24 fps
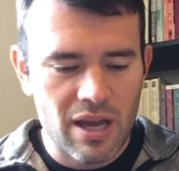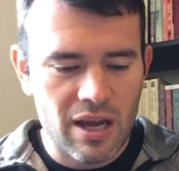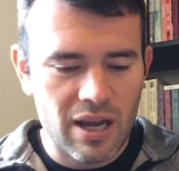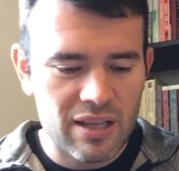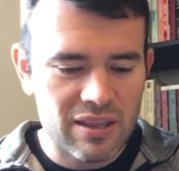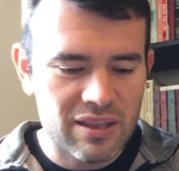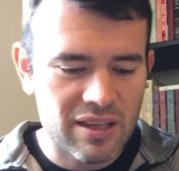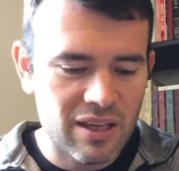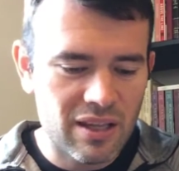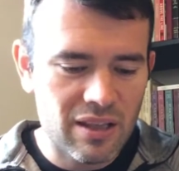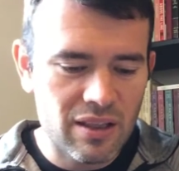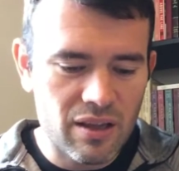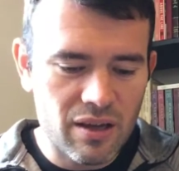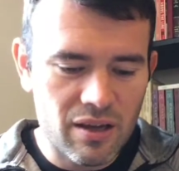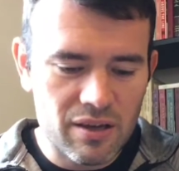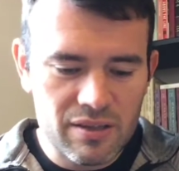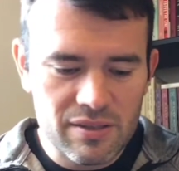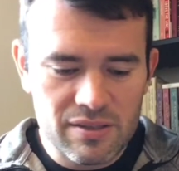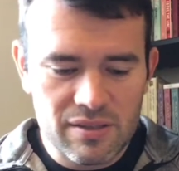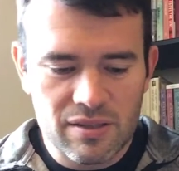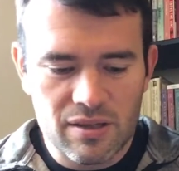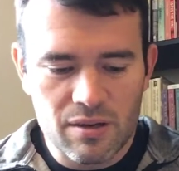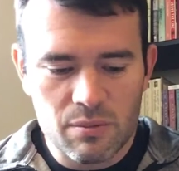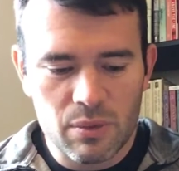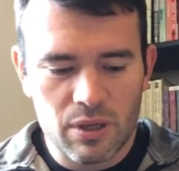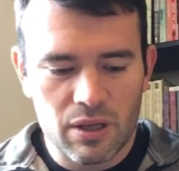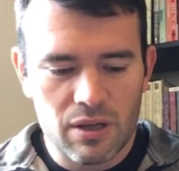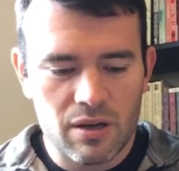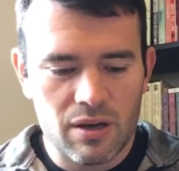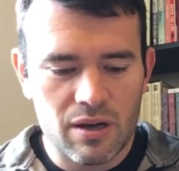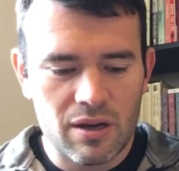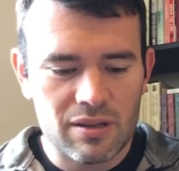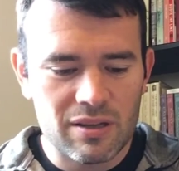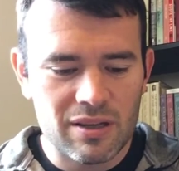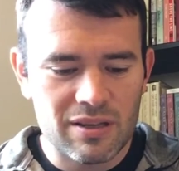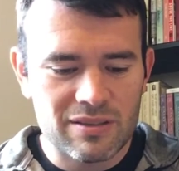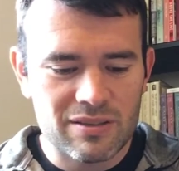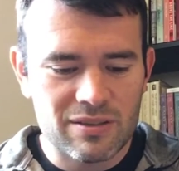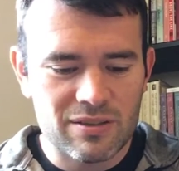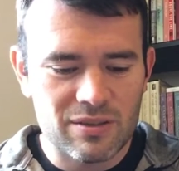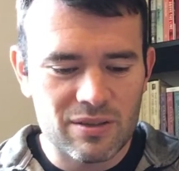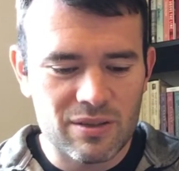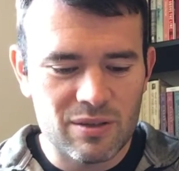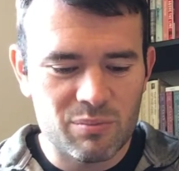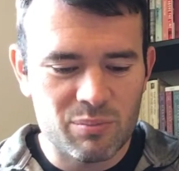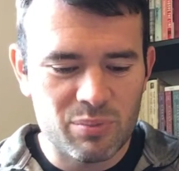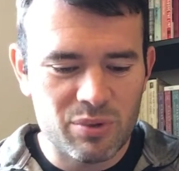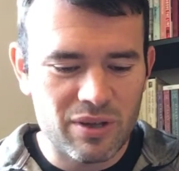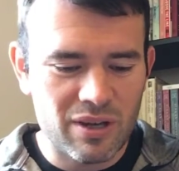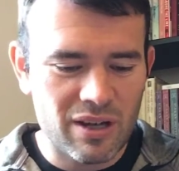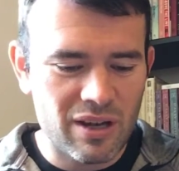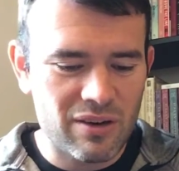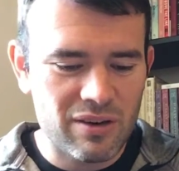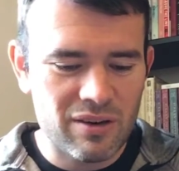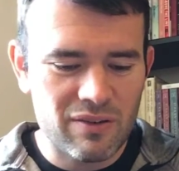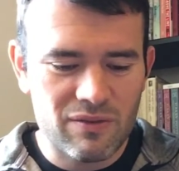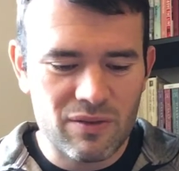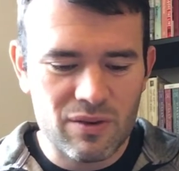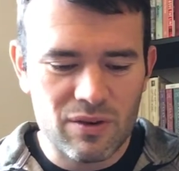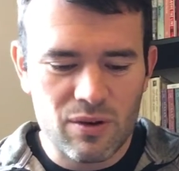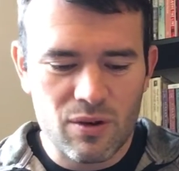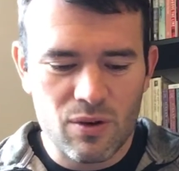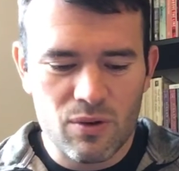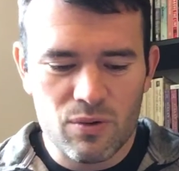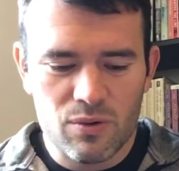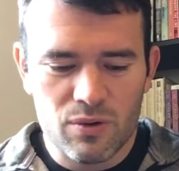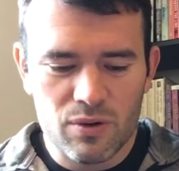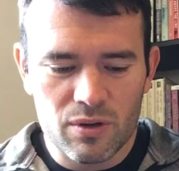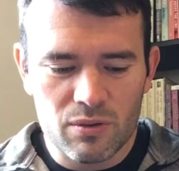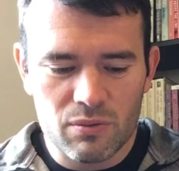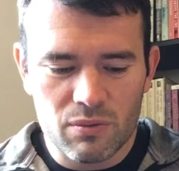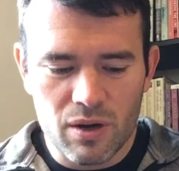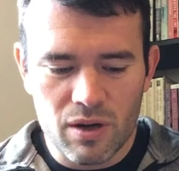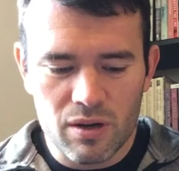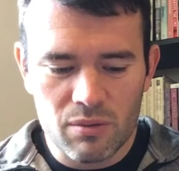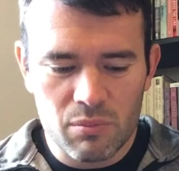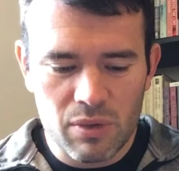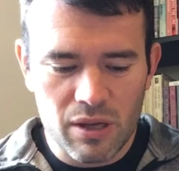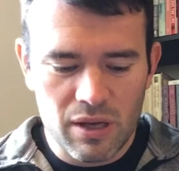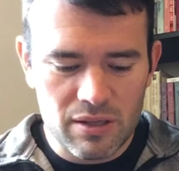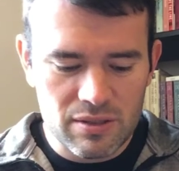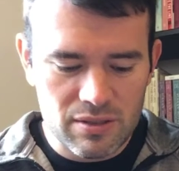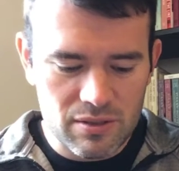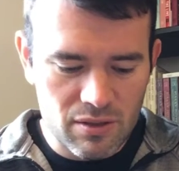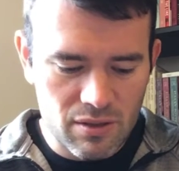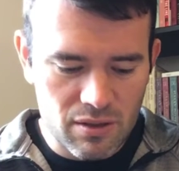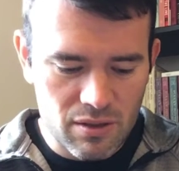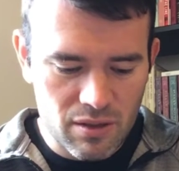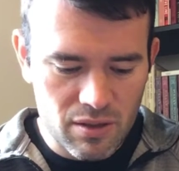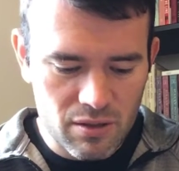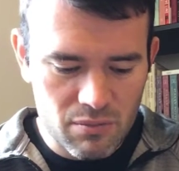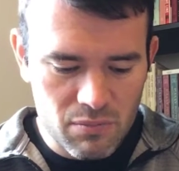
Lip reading: I think Luck is coming on. That's good, but I don't even know who your running backs are.